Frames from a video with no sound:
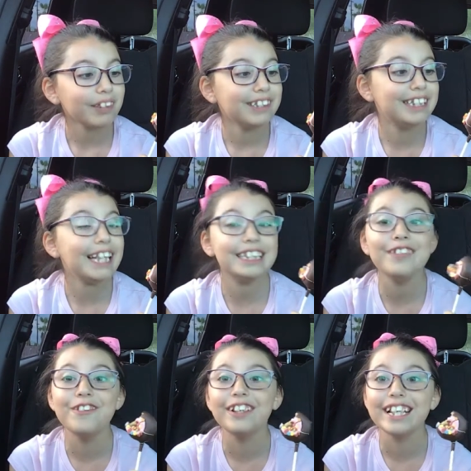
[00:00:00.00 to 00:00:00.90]
It's
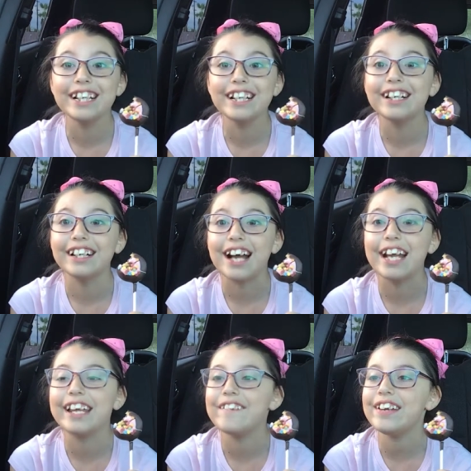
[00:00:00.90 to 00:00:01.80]
actually really good.
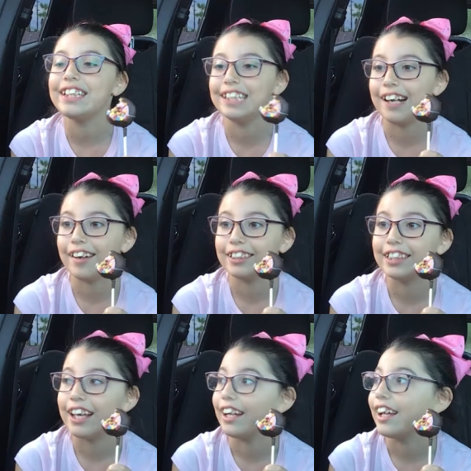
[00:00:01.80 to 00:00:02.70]
I give it a 10 out
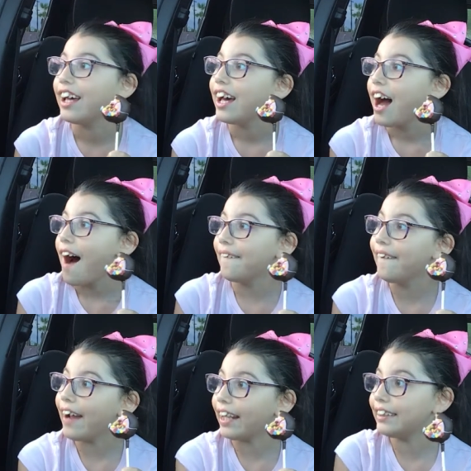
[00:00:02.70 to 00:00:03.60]
of 10.
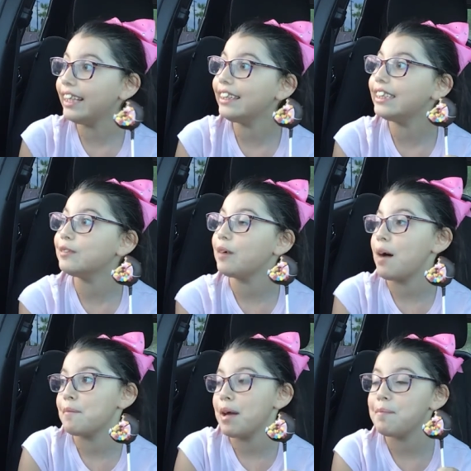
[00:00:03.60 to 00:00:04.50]
I think this
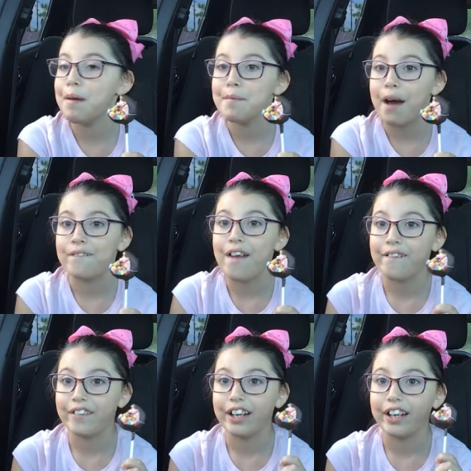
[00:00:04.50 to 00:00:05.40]
one might be my
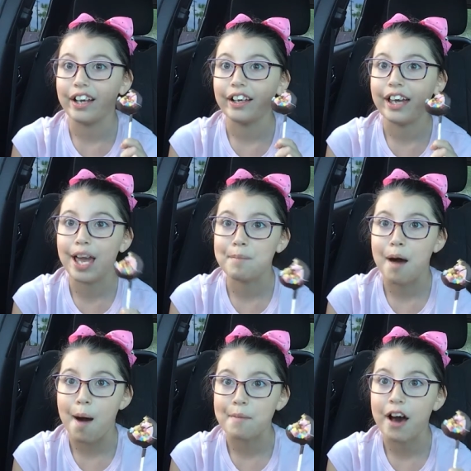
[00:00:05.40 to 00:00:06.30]
favorite cake
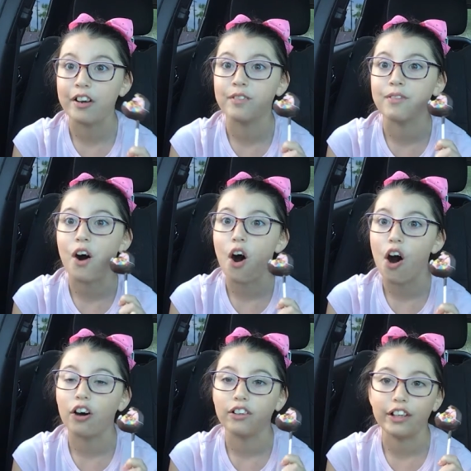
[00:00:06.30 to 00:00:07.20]
pop out of
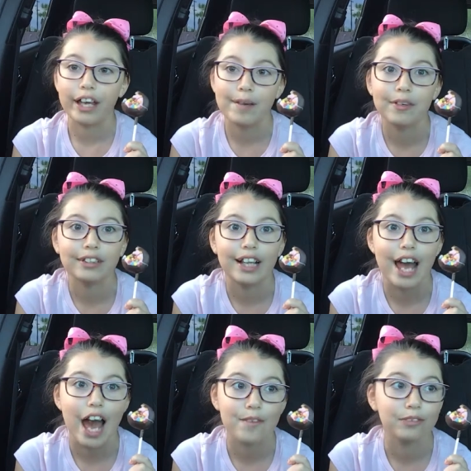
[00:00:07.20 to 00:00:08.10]
all the cake pops that I
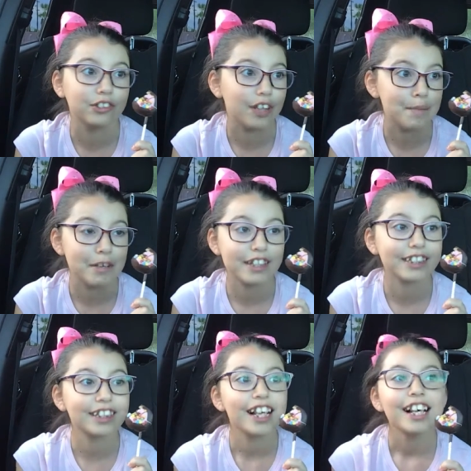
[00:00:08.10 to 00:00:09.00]
had from
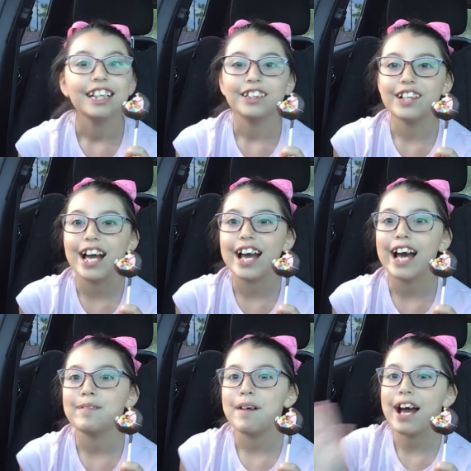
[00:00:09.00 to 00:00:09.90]
Starbucks. So yeah
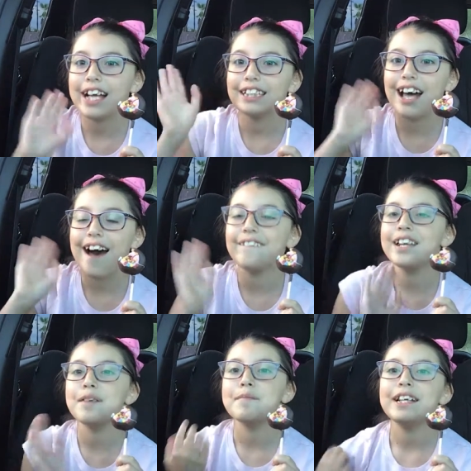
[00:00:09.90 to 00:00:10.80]
guys, bye guys. Have
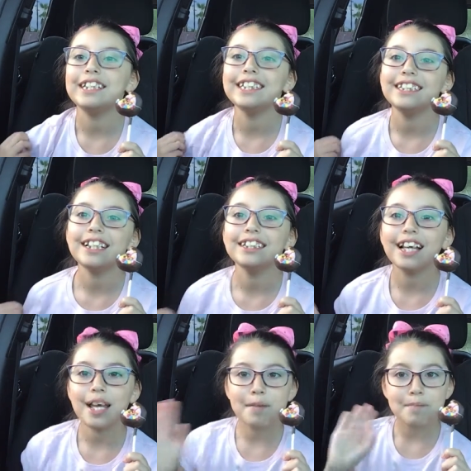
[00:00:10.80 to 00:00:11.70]
an amazing
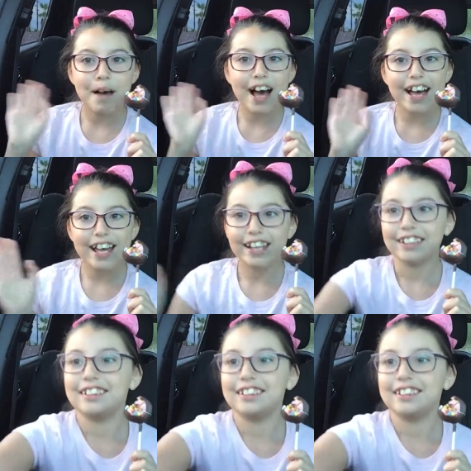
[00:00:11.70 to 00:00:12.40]
Sunday. Bye.